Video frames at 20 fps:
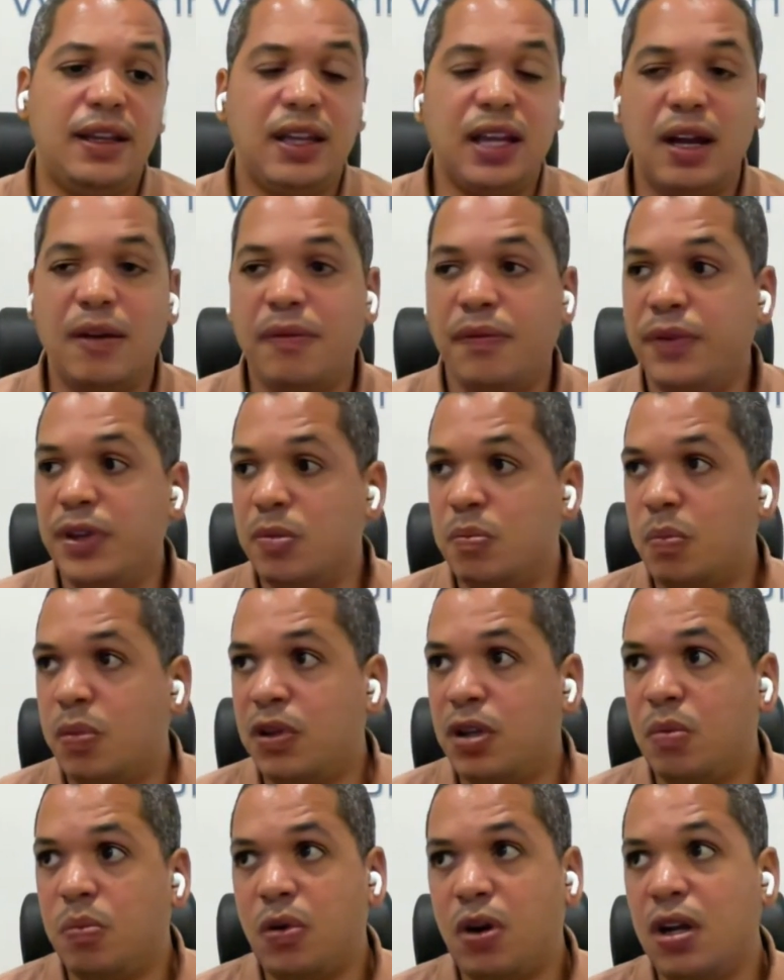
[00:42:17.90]
They have
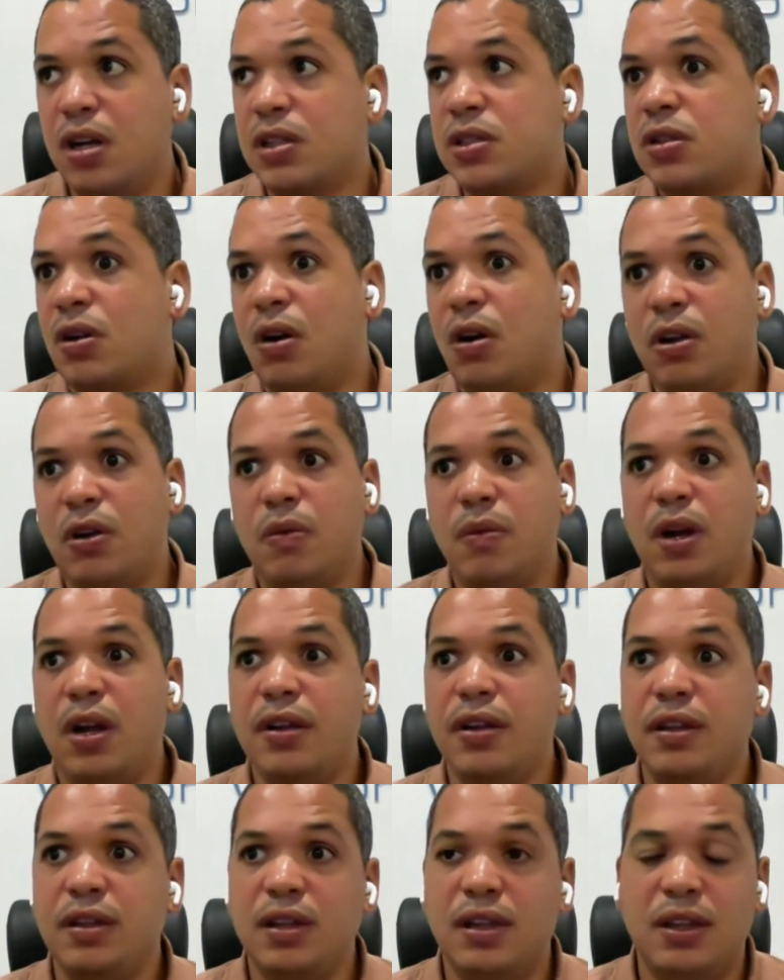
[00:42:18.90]
their products all
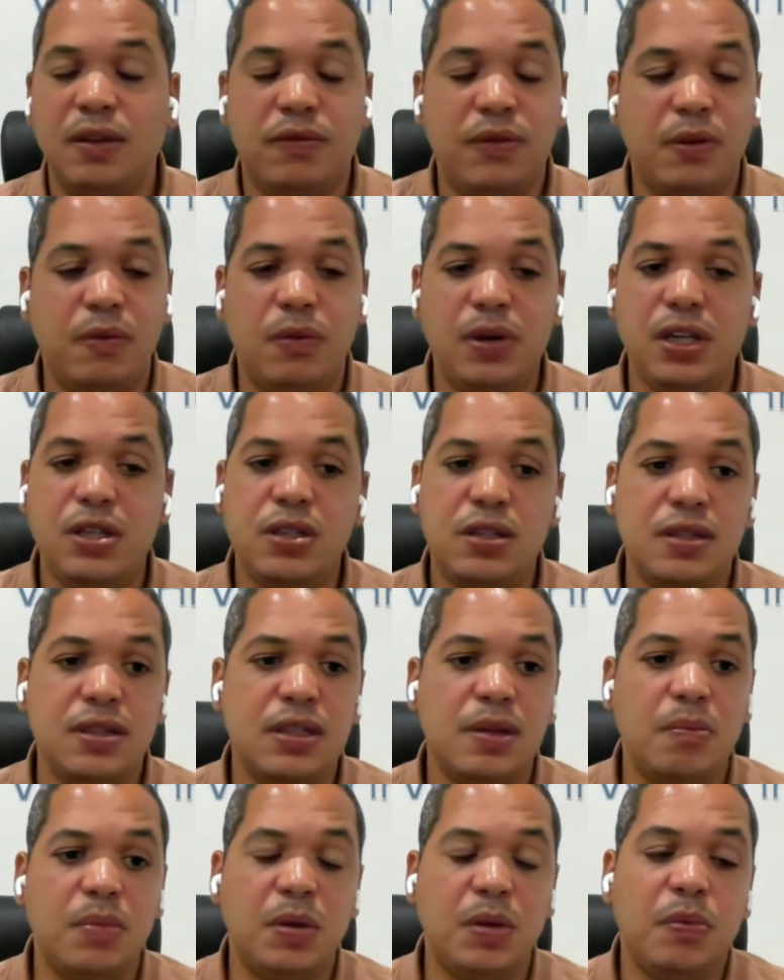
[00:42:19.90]
around different regions
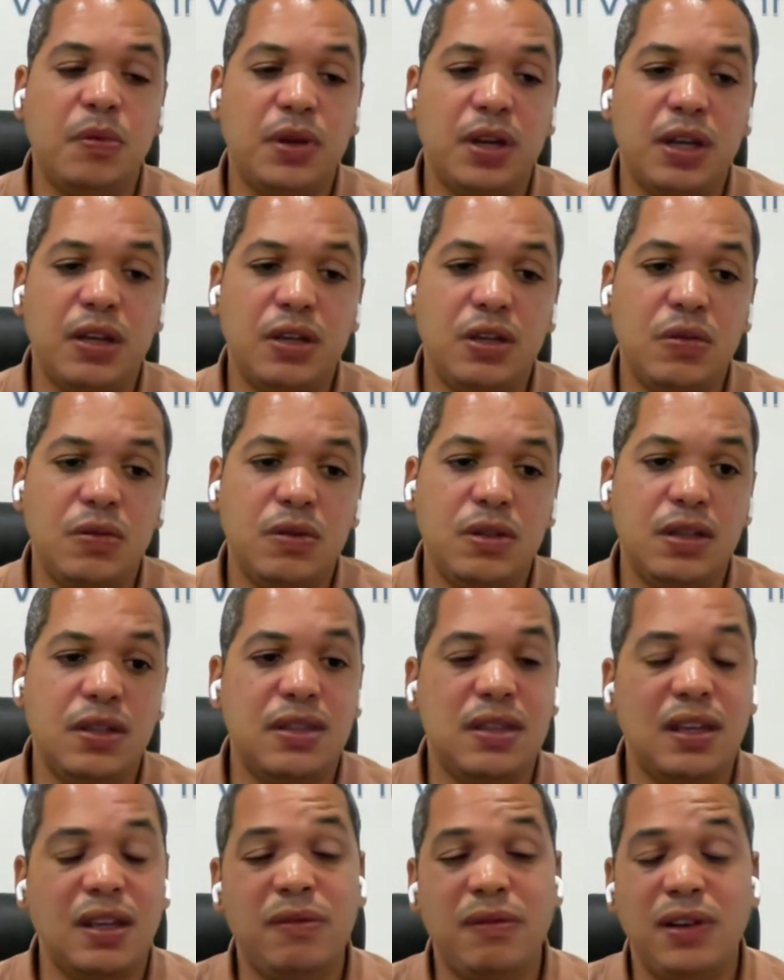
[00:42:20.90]
and people can use it.
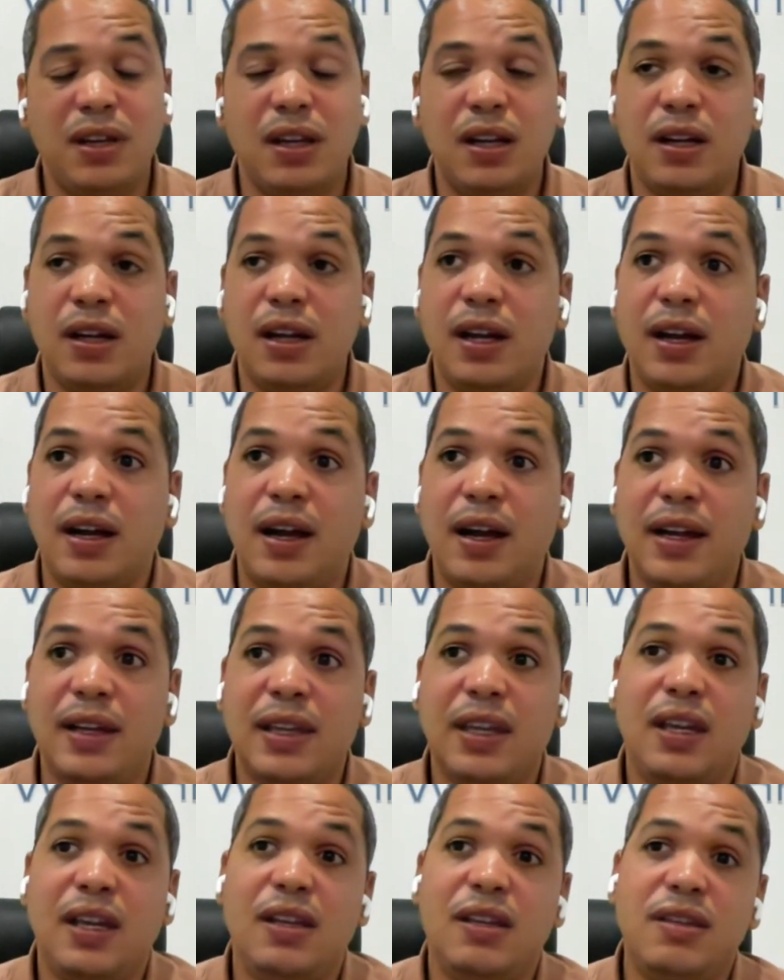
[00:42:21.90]
Even a
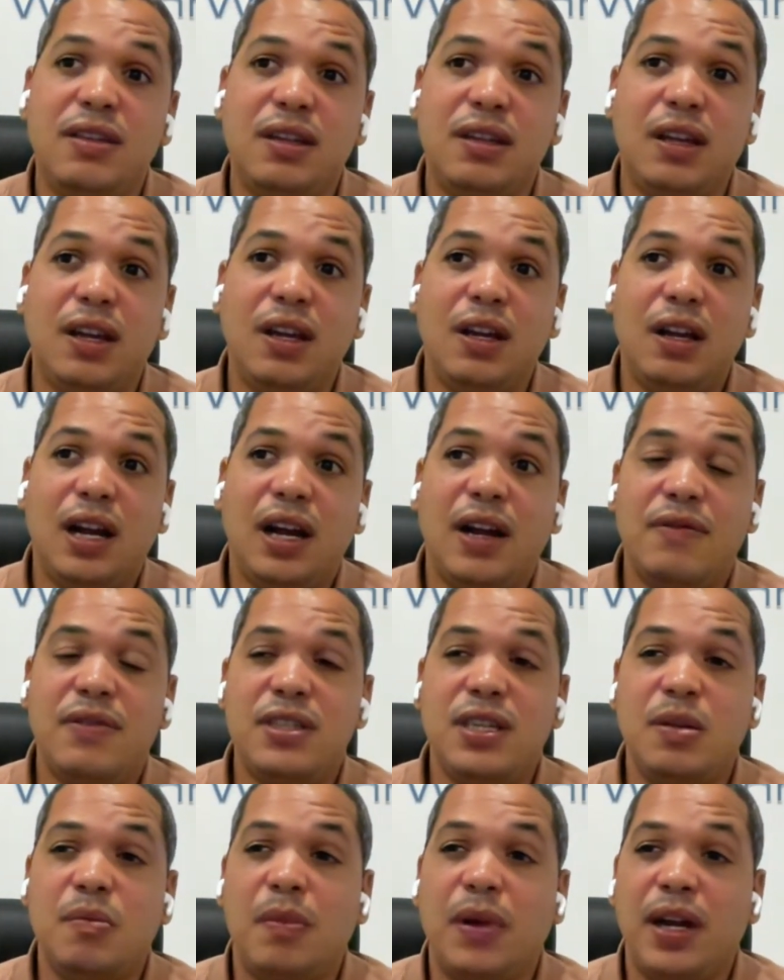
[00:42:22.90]
kid, I've
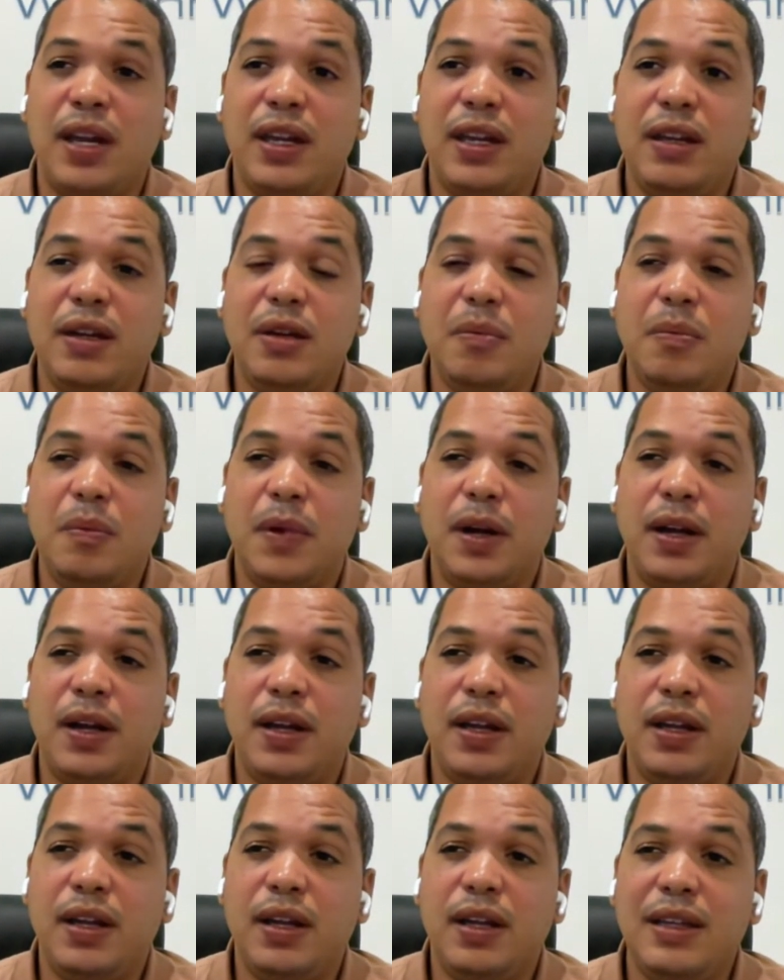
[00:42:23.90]
seen my
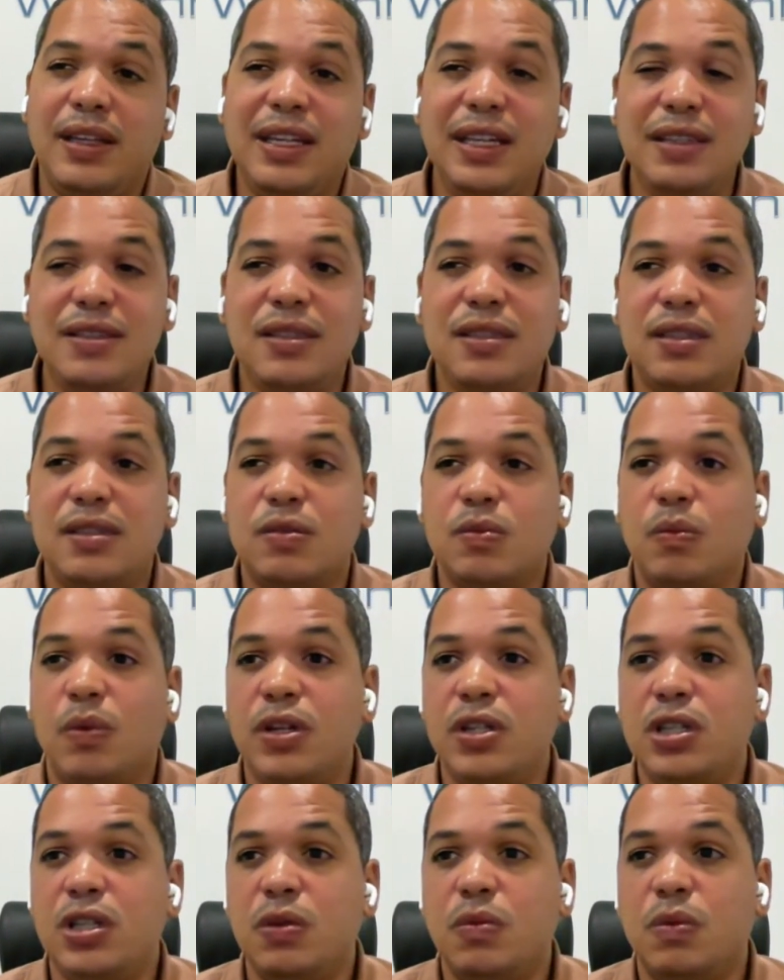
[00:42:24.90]
niece when
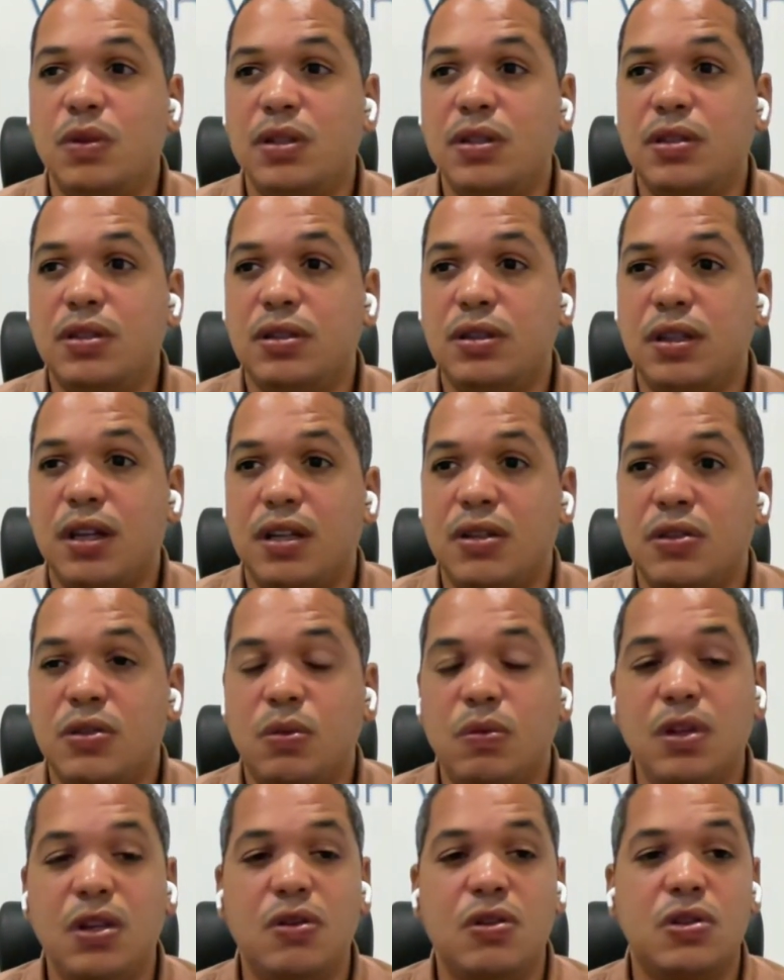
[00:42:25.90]
she was
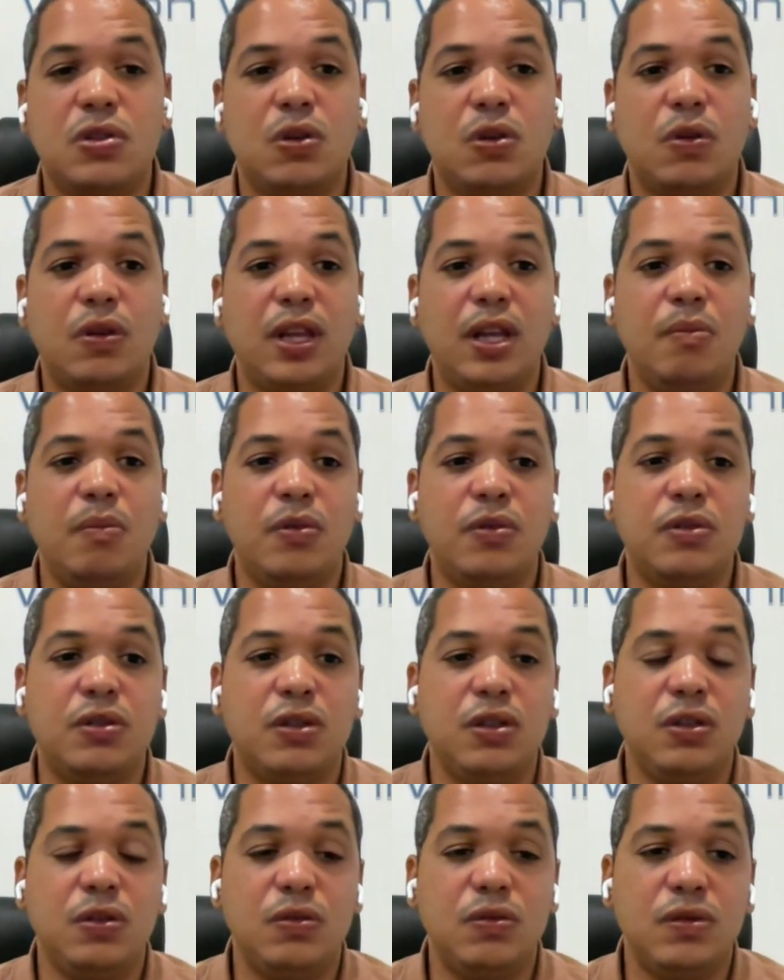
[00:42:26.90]
2 years old able to
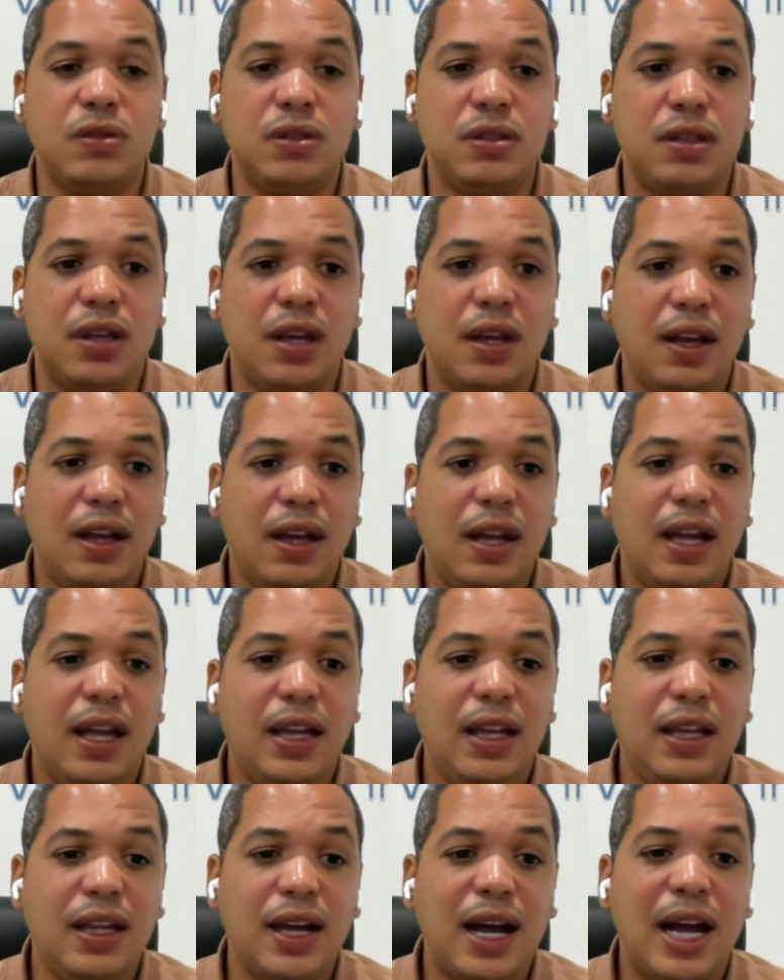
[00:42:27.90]
use
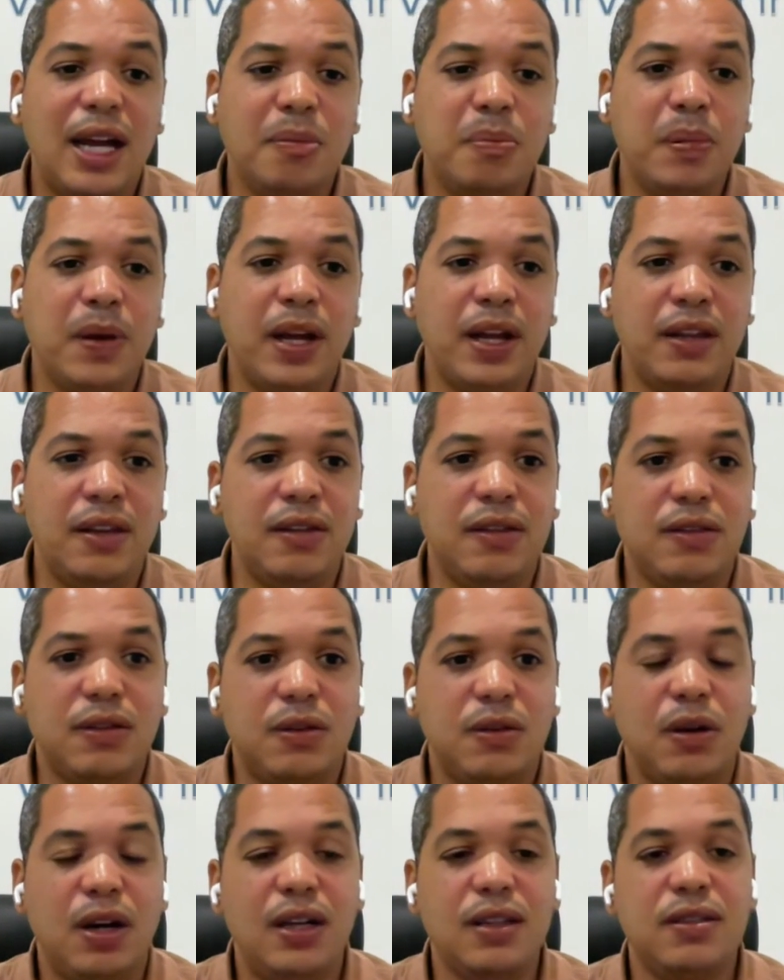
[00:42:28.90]
a iPad,
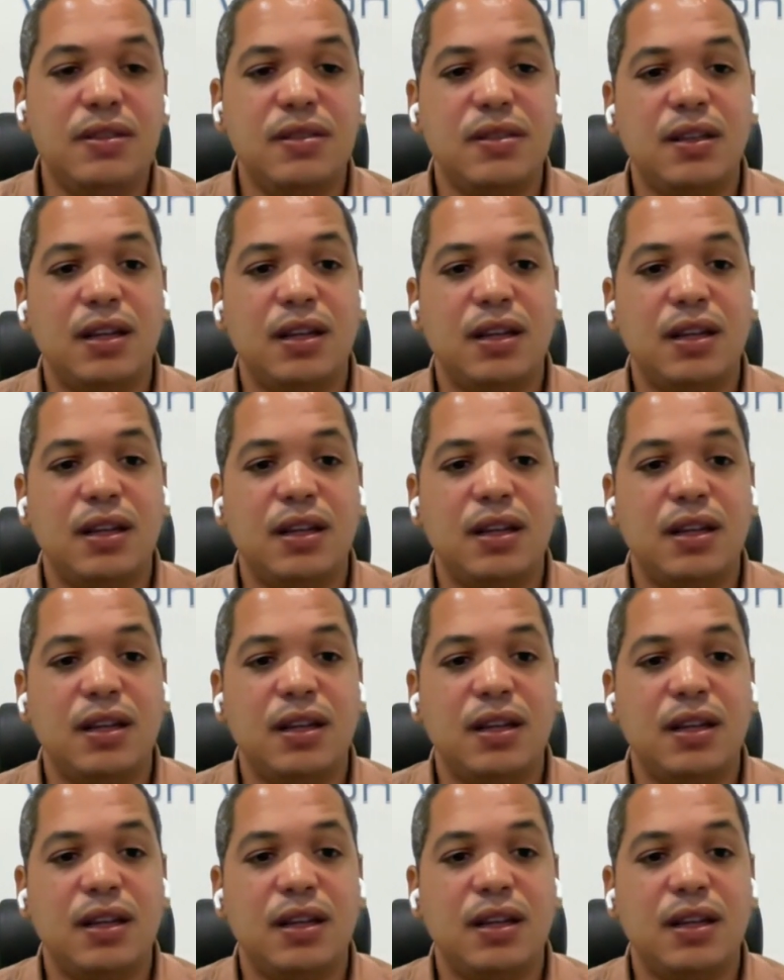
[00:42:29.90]
right?